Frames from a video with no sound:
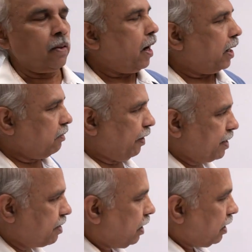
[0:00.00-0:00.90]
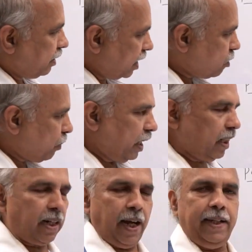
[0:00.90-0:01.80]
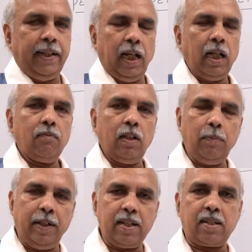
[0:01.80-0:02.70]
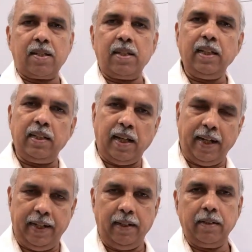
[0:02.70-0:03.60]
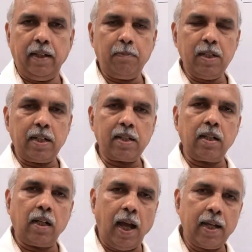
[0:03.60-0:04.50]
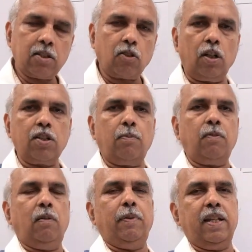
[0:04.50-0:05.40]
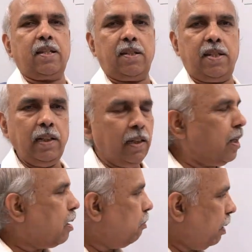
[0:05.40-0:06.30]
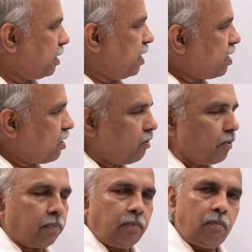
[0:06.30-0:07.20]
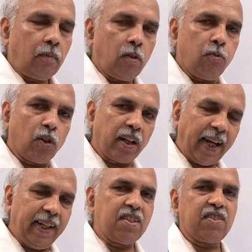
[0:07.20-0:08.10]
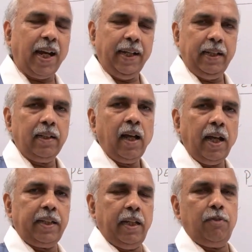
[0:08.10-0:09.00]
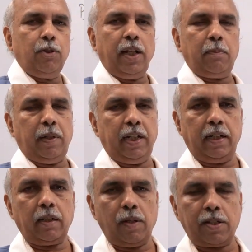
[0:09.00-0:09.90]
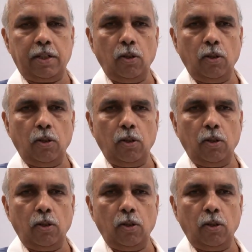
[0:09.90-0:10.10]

Otherwise, this particular idea we will be discussing in the end. That means that's the last concept we will be discussing. But just for an understanding, I gave you that particular question.